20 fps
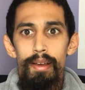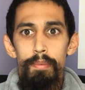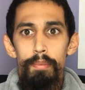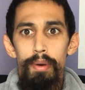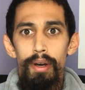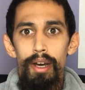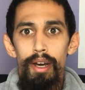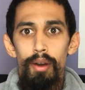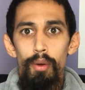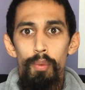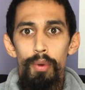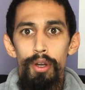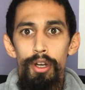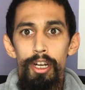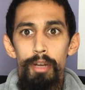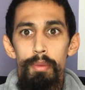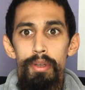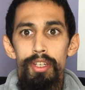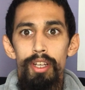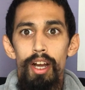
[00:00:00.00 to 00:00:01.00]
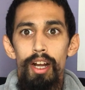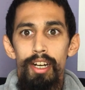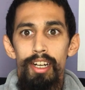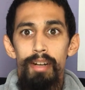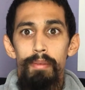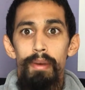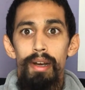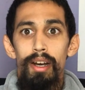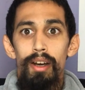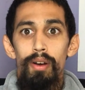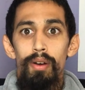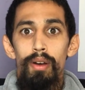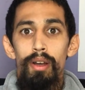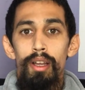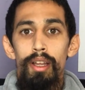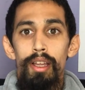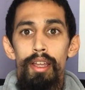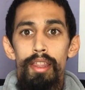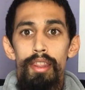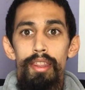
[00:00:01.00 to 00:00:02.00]
but we're going to be talking about
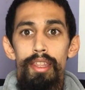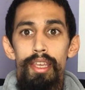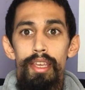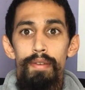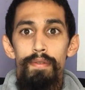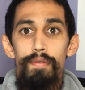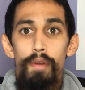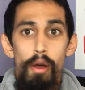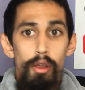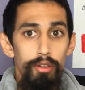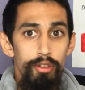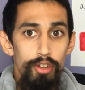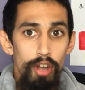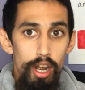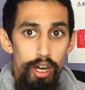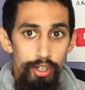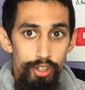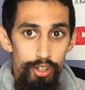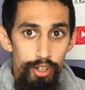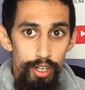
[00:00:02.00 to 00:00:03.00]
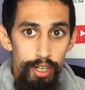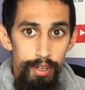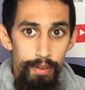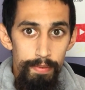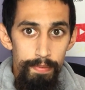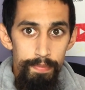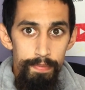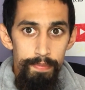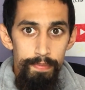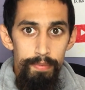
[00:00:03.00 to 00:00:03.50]
the false doctrine